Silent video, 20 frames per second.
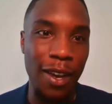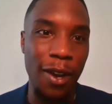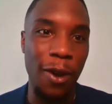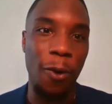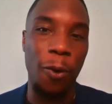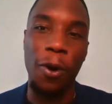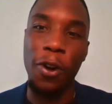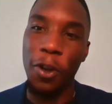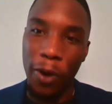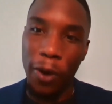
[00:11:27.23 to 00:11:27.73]

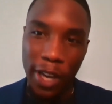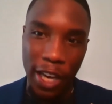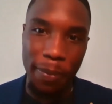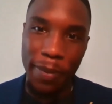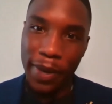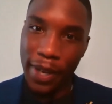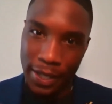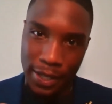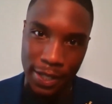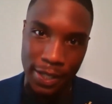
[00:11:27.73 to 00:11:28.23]
We're doing it
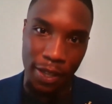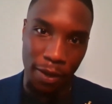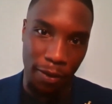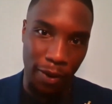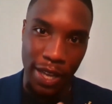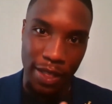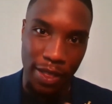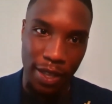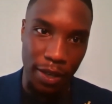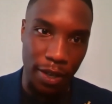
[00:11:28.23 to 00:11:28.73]
because it's the
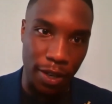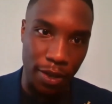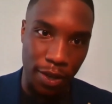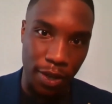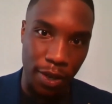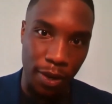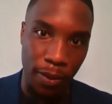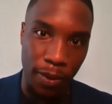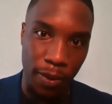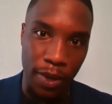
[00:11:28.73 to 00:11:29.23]
right thing to
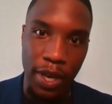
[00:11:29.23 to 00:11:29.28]
do.